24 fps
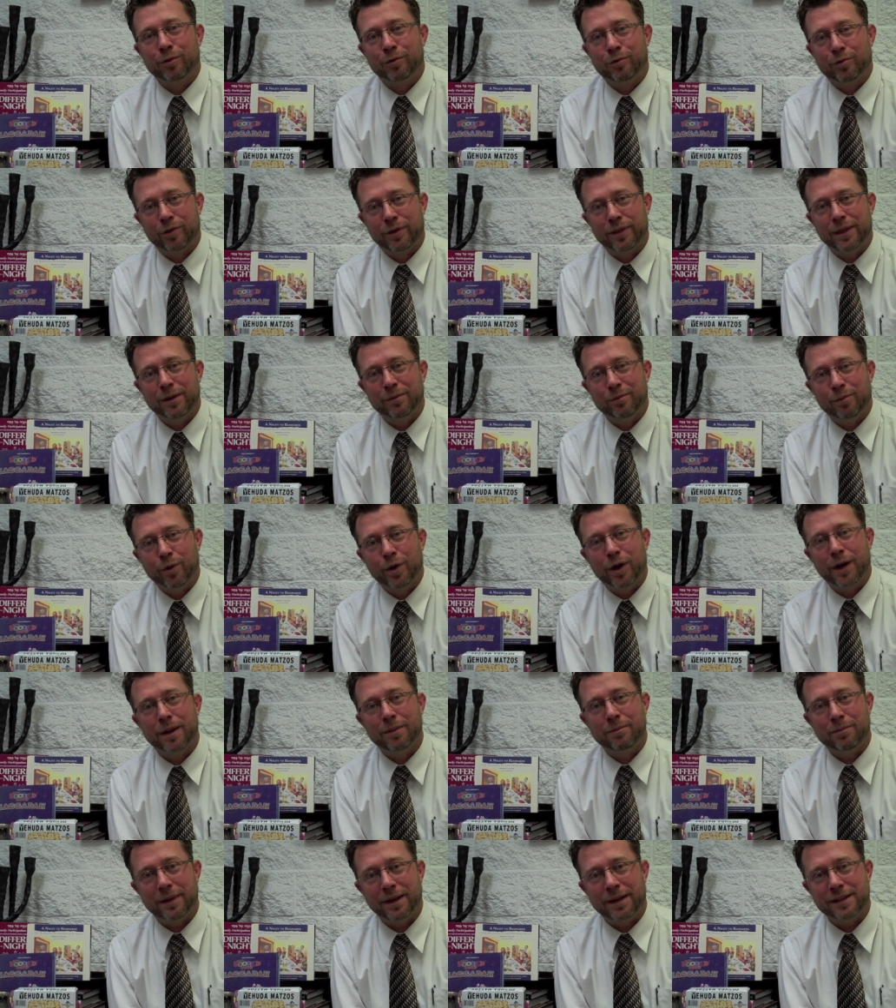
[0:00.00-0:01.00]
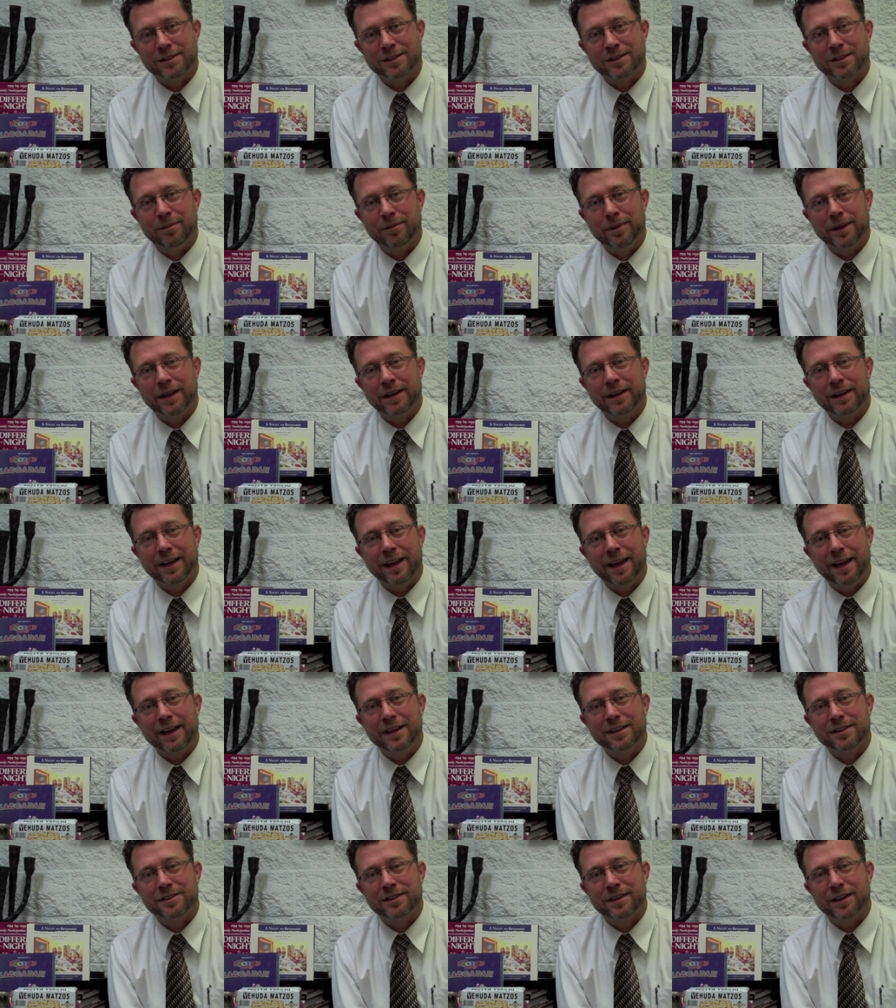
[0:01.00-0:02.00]
for them what it means to be
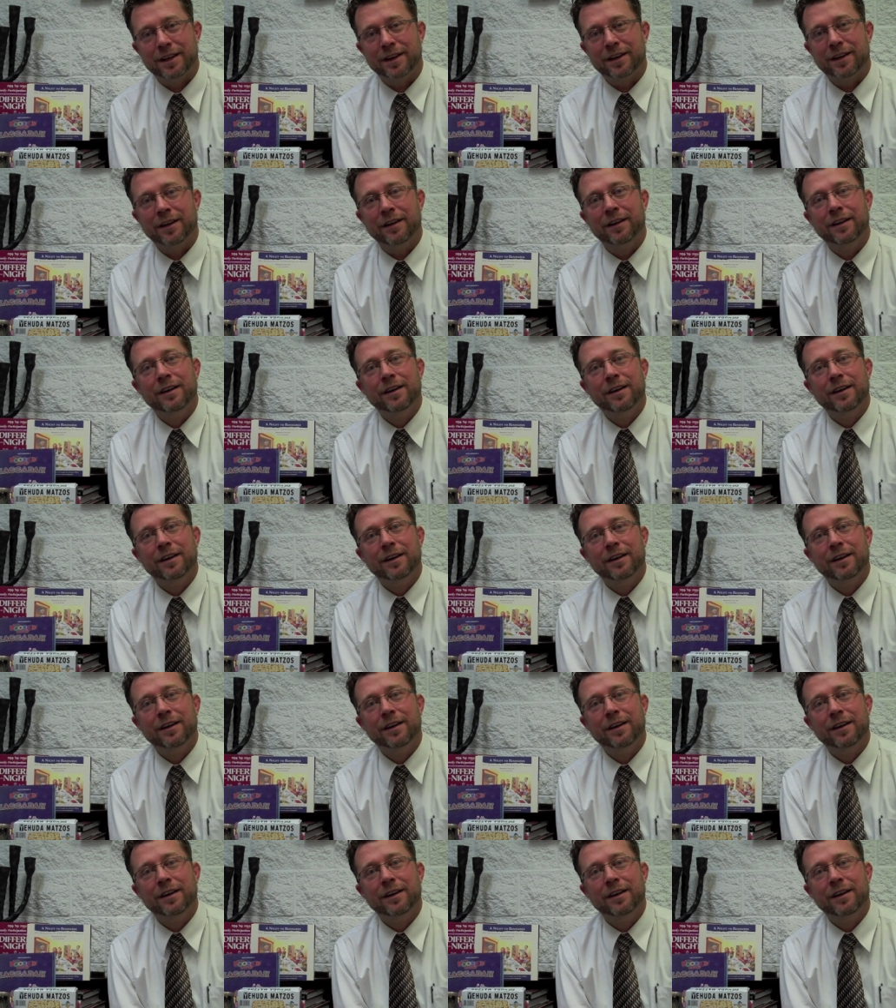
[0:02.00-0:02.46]
engaged in a